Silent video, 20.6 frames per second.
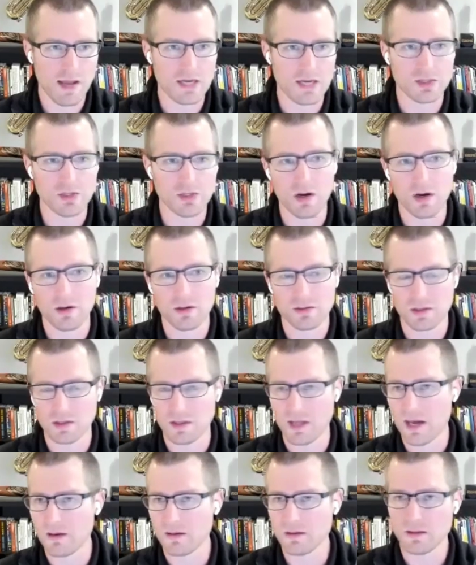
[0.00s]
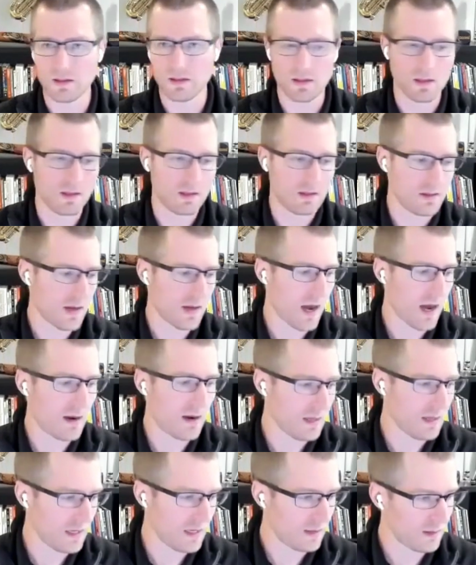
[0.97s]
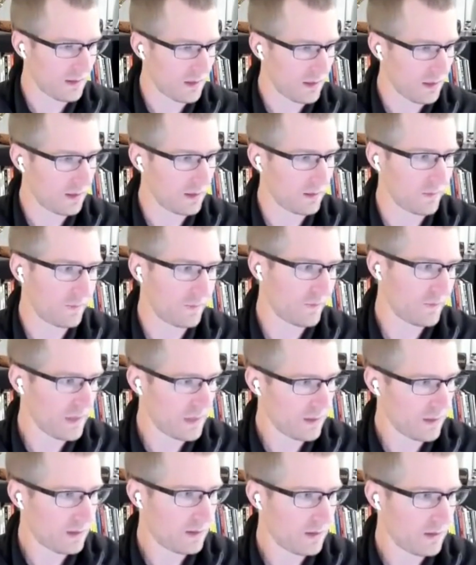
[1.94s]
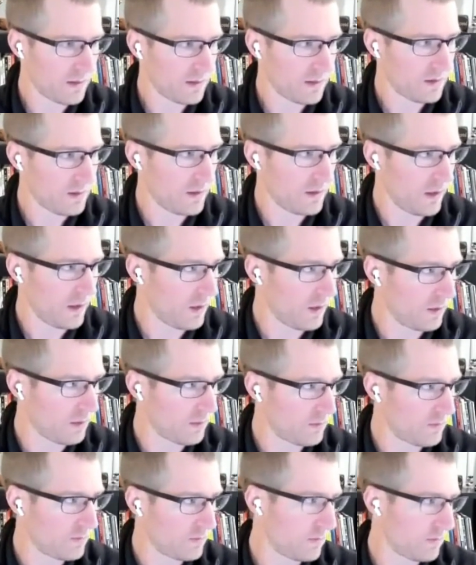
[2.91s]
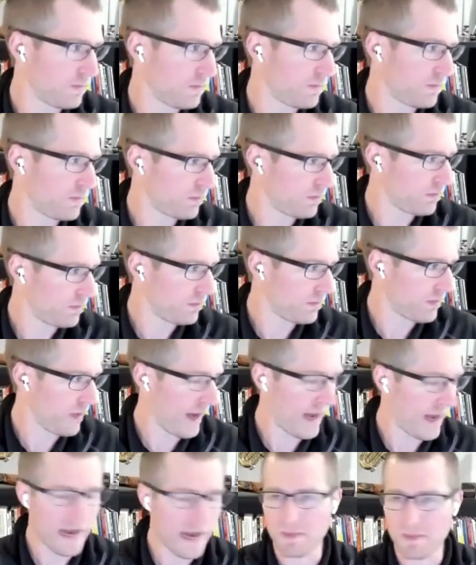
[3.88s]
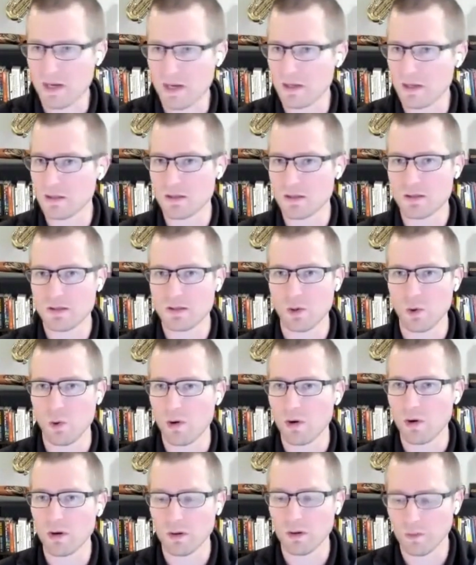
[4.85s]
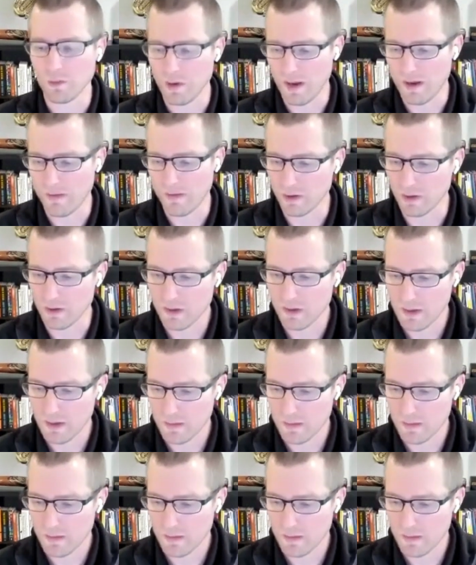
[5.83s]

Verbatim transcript: hr is allowed to not hit their you know happiness score or whatever